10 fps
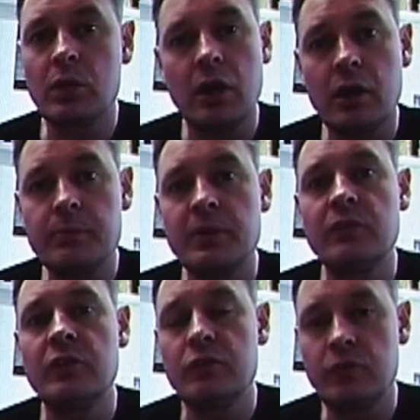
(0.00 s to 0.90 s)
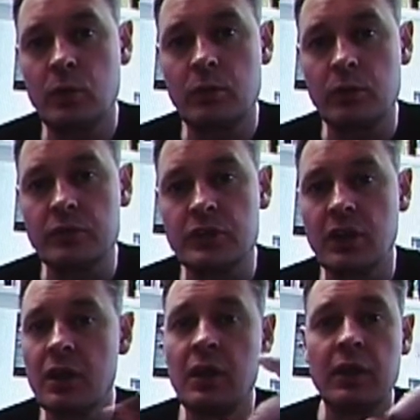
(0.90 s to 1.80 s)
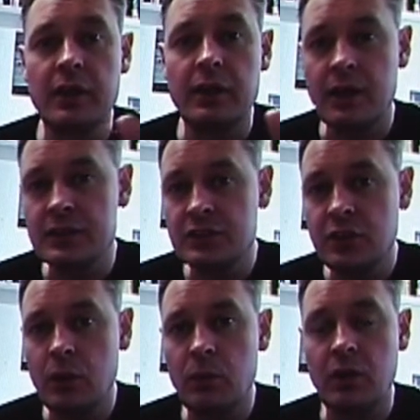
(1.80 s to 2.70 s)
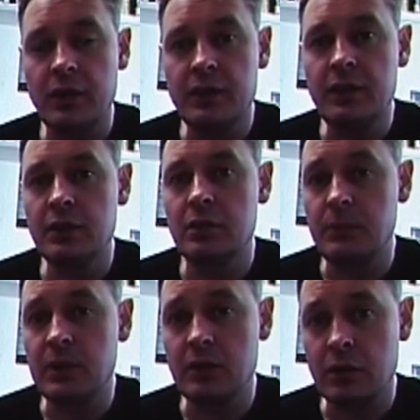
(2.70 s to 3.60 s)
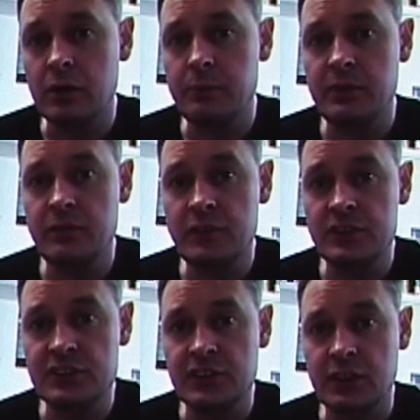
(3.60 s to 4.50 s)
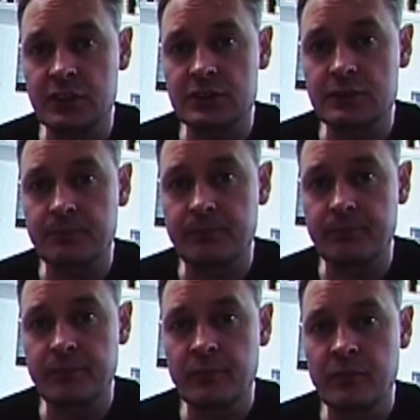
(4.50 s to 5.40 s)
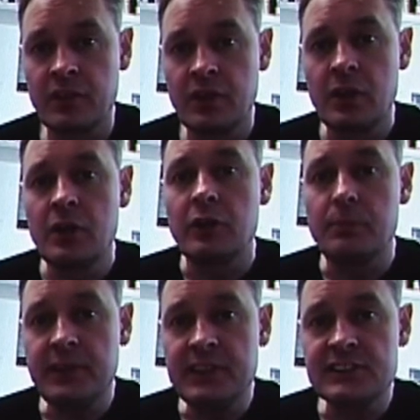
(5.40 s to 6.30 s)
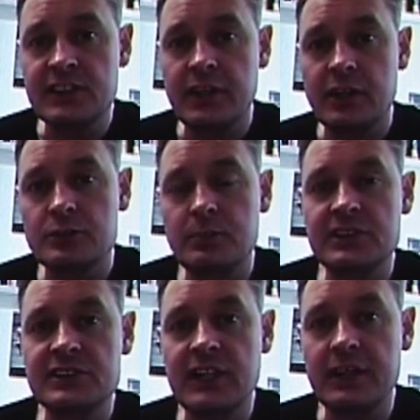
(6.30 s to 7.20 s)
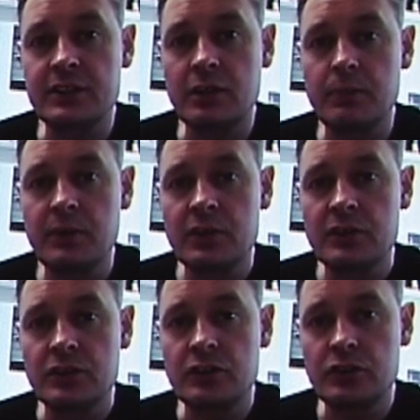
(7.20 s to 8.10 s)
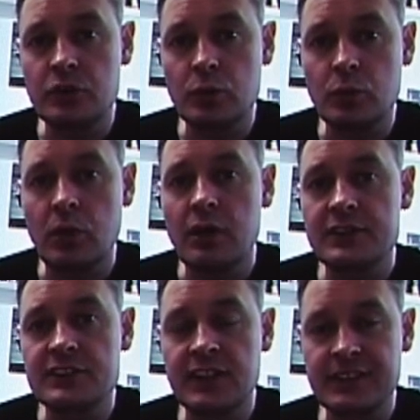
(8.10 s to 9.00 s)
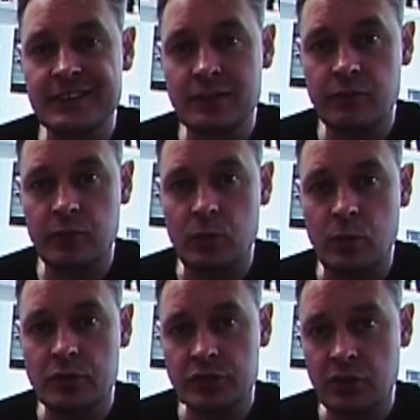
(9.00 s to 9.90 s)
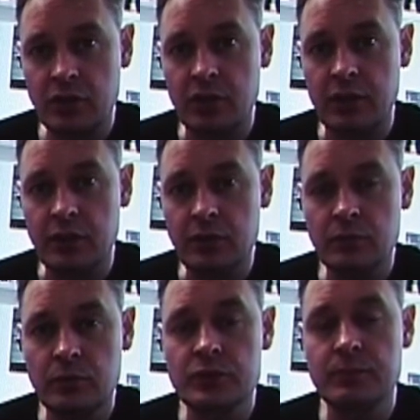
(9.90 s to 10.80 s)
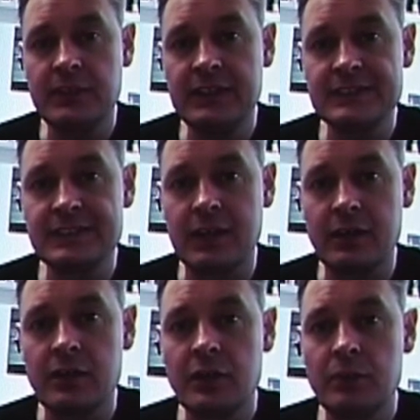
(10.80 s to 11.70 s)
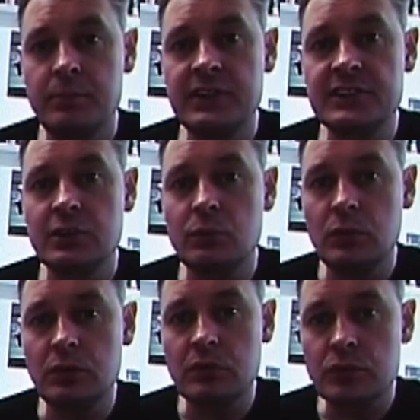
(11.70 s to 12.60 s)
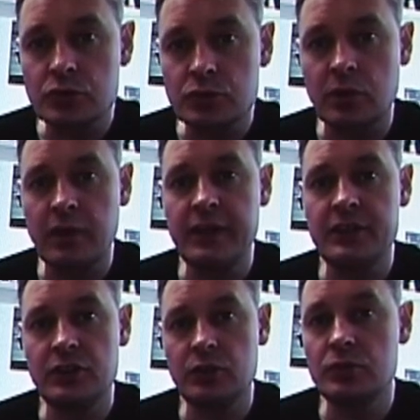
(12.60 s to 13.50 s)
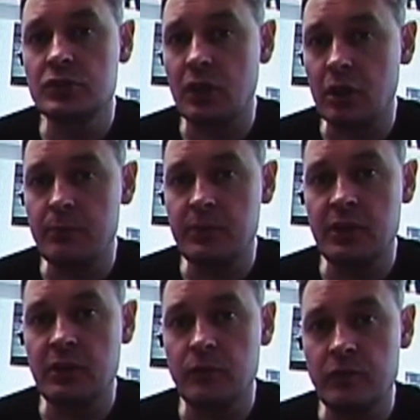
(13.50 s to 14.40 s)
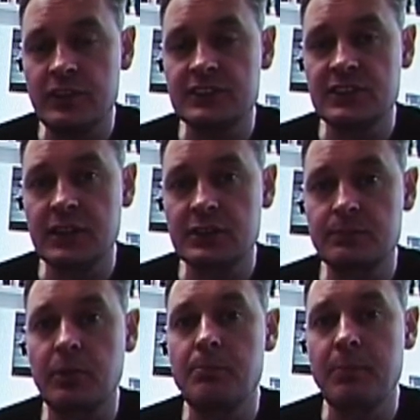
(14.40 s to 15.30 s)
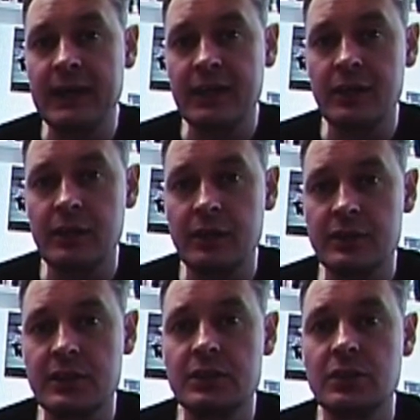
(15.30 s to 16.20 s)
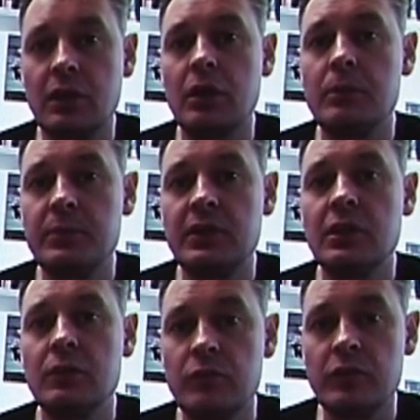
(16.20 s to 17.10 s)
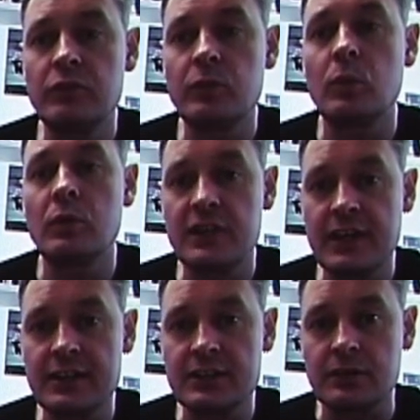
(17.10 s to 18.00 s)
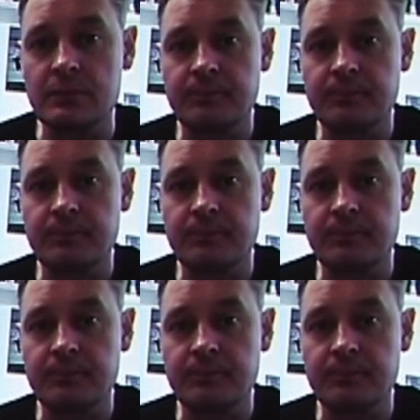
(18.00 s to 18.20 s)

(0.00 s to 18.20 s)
IPv4 router. It has no idea about IPv6. The PC has been set up to do 6-in-4 tunneling, which means that the PC will try to use IPv6 by packing it into IPv4 data.